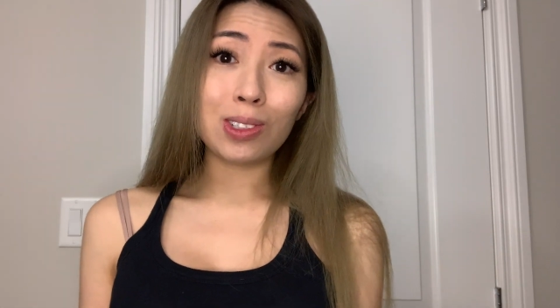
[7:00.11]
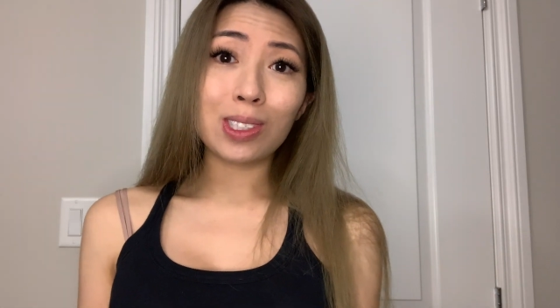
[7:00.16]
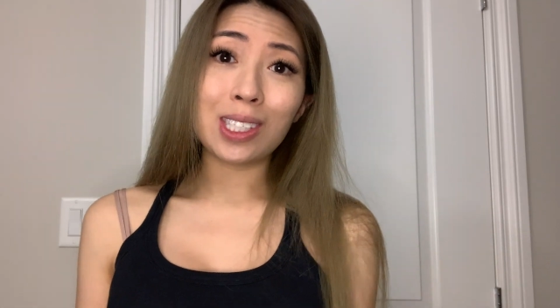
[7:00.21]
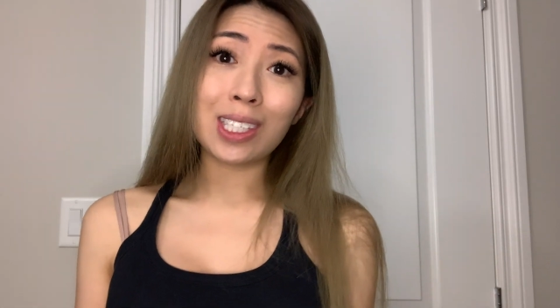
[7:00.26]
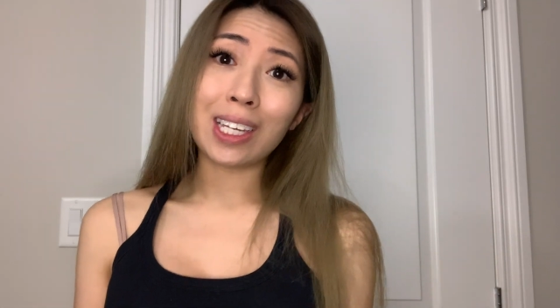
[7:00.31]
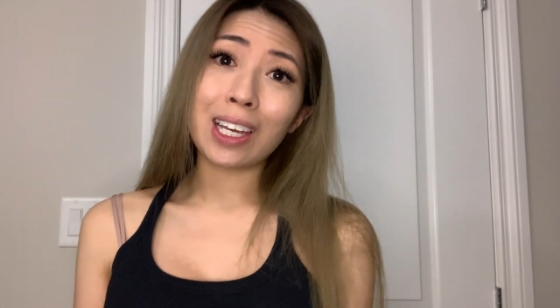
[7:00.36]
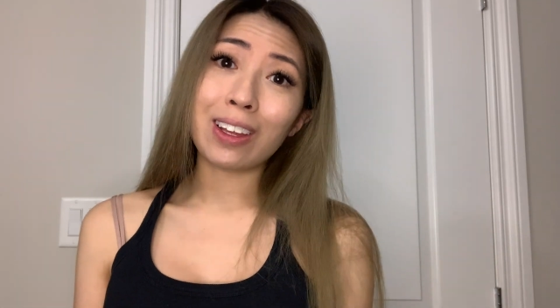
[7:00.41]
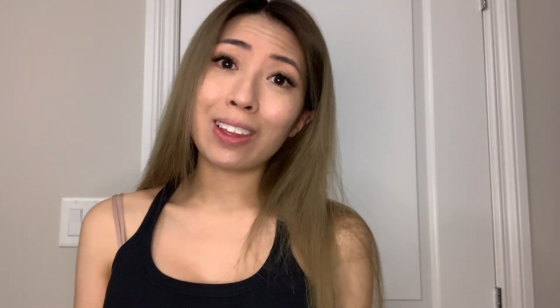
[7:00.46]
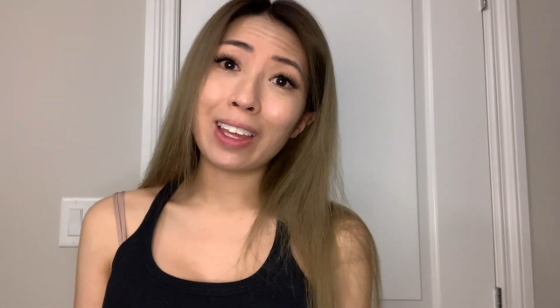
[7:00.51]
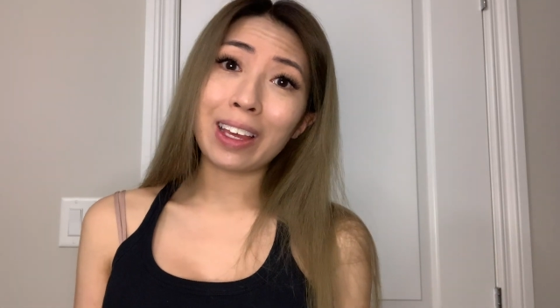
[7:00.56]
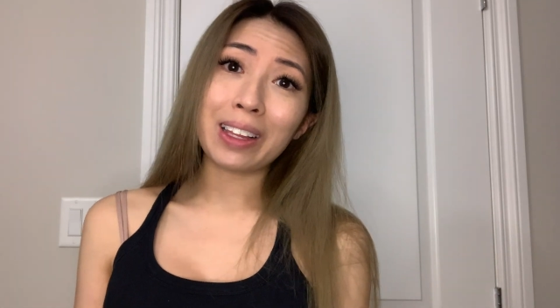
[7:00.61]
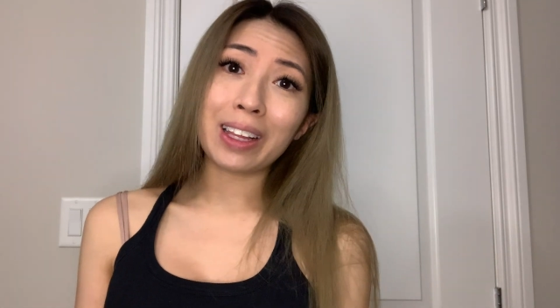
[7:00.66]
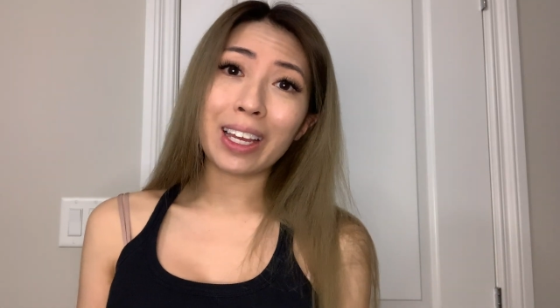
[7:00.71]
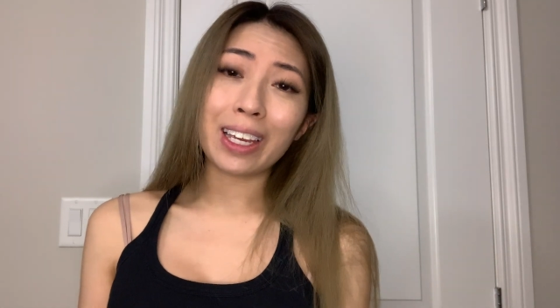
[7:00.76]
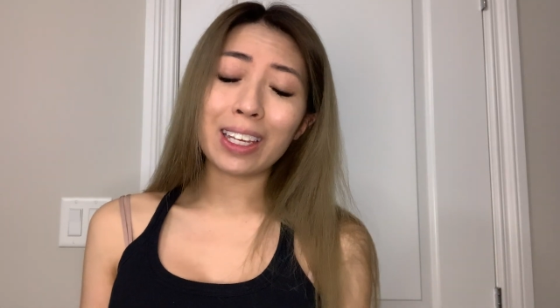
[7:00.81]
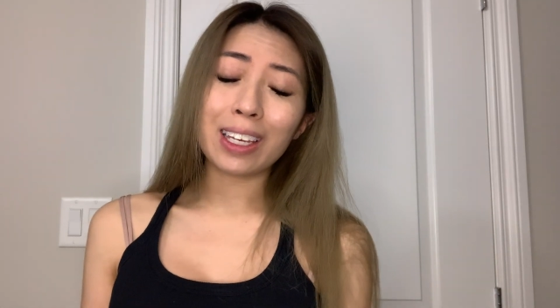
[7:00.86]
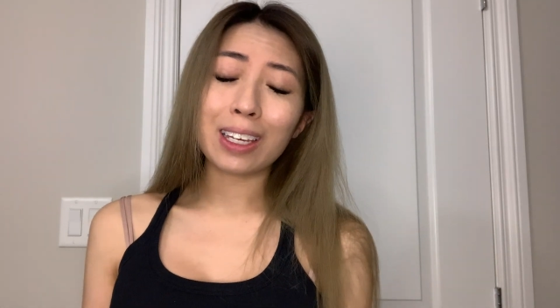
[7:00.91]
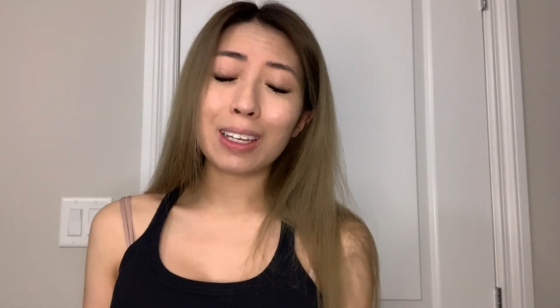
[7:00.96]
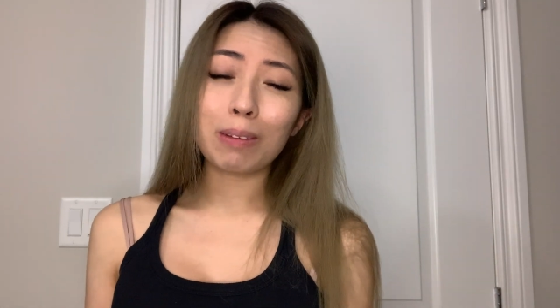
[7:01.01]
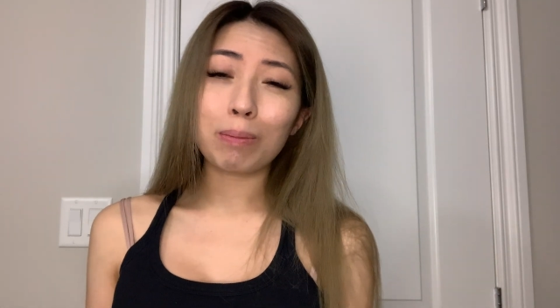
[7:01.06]
see how they
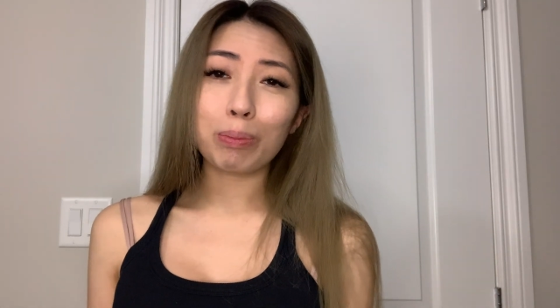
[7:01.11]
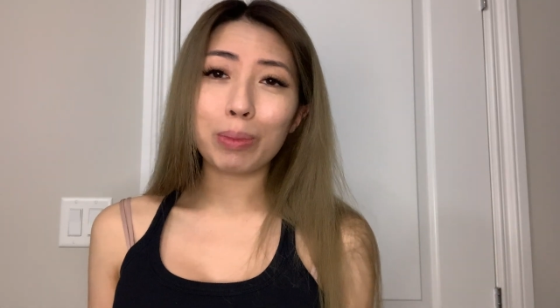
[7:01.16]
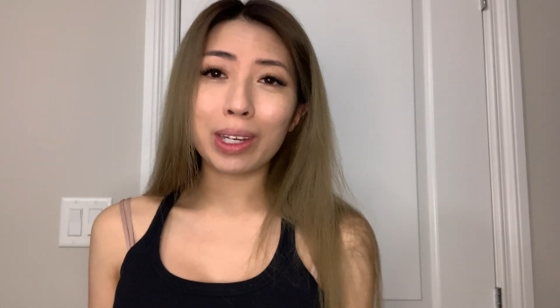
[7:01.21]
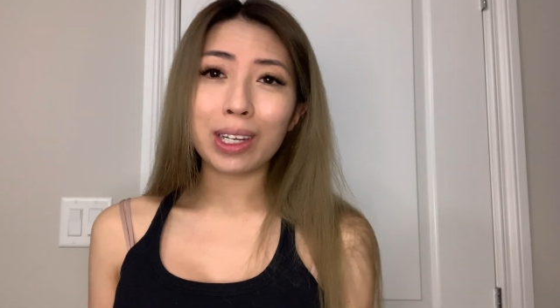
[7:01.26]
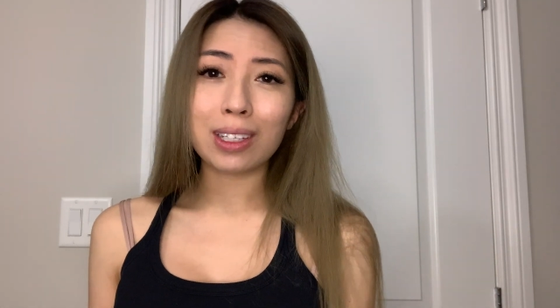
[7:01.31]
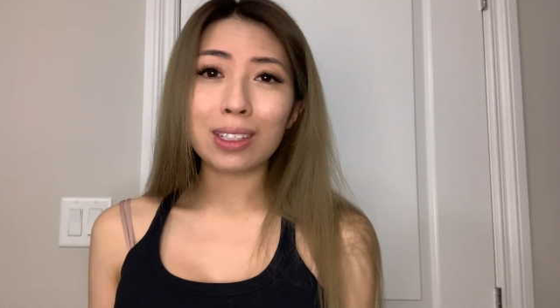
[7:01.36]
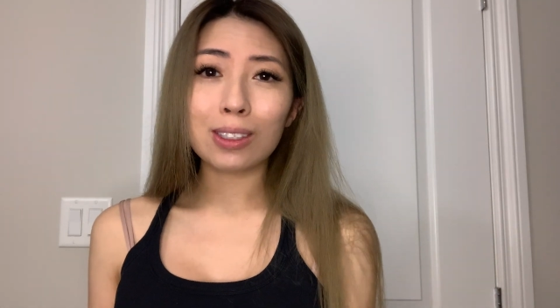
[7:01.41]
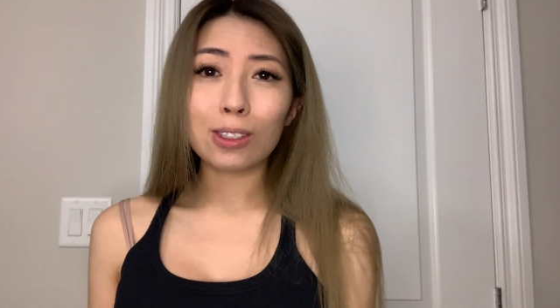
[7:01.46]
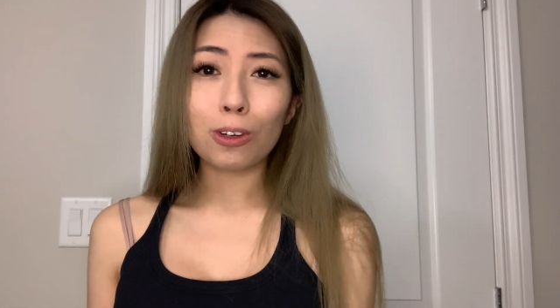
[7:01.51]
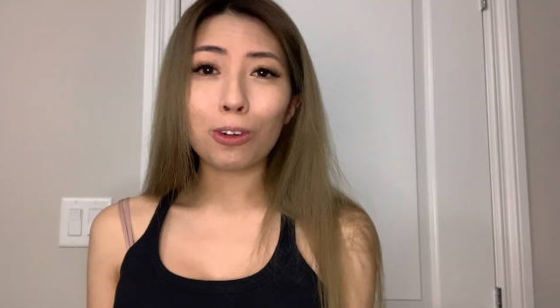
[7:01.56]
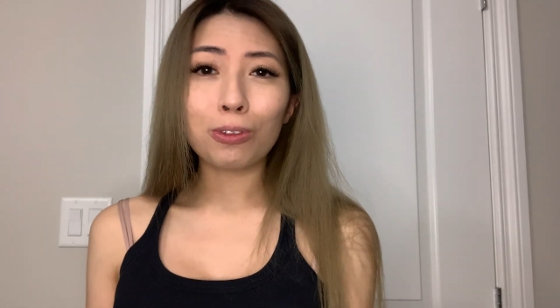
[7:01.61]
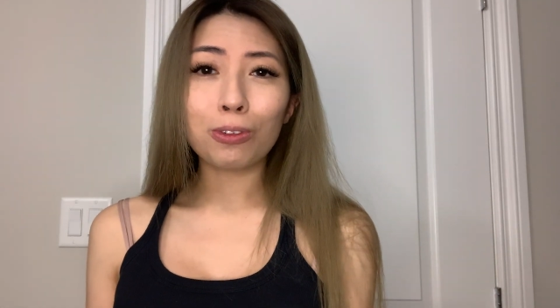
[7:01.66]
like it, but so